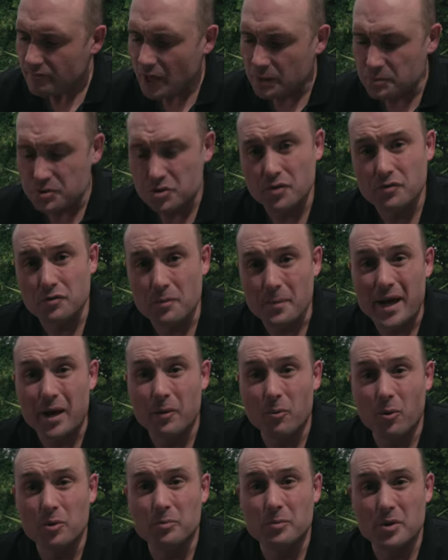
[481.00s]
I'm sure from
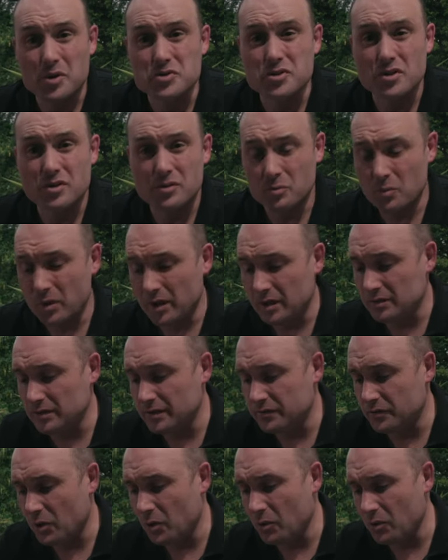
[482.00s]
now on, most of them
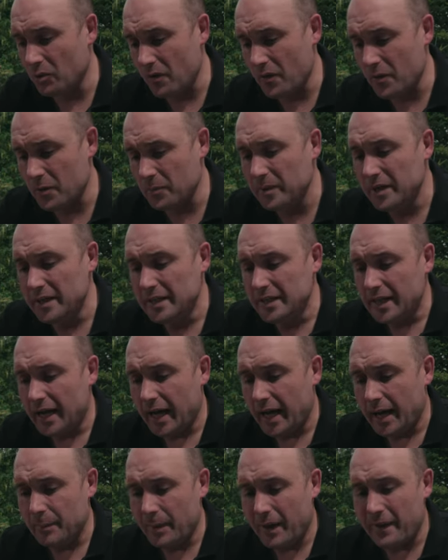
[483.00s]
will, if not all of them.
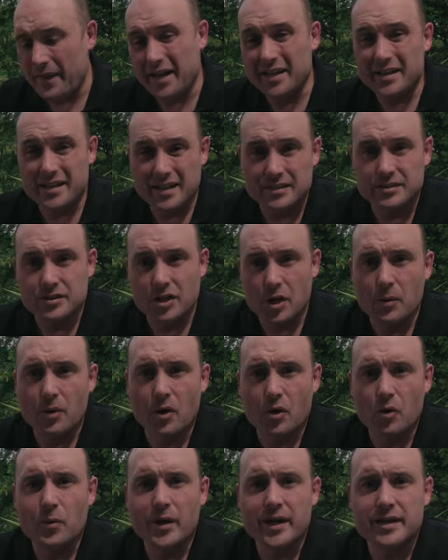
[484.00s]
And that can go
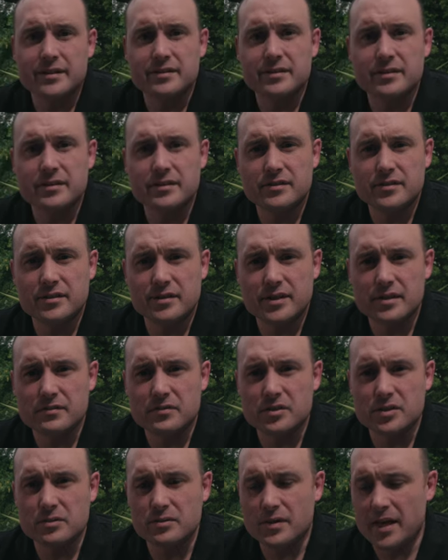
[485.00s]
a long way to
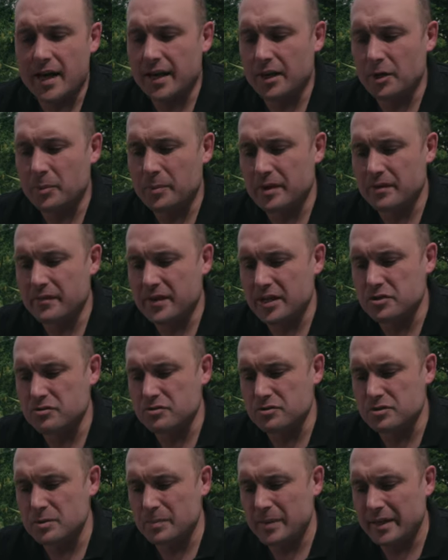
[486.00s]
give you that little bit of
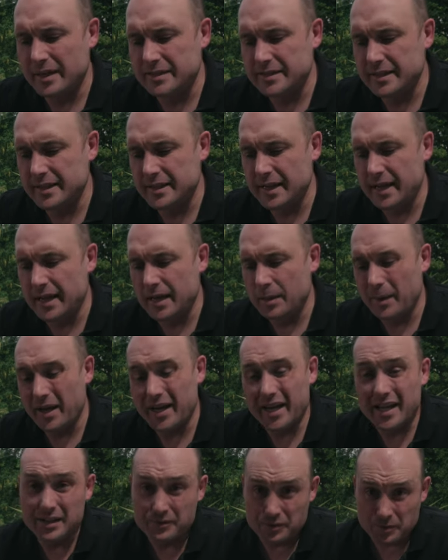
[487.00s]
extra stability.
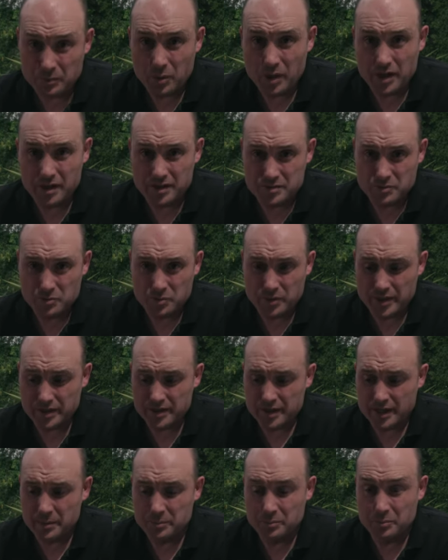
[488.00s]
And it even works
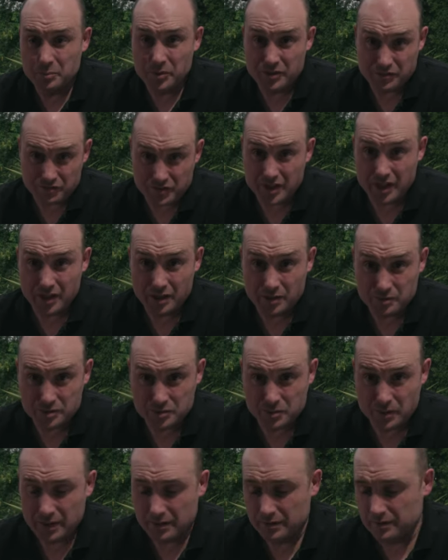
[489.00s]
with video
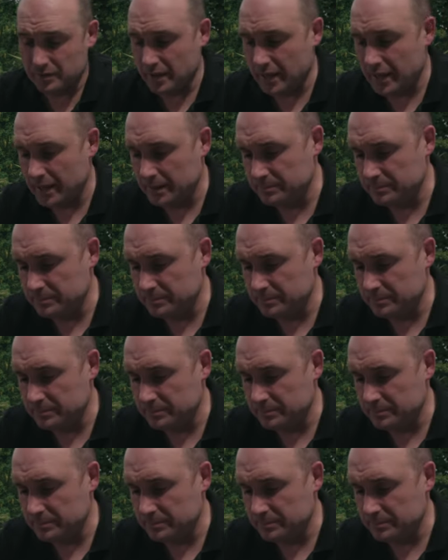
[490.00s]
as well.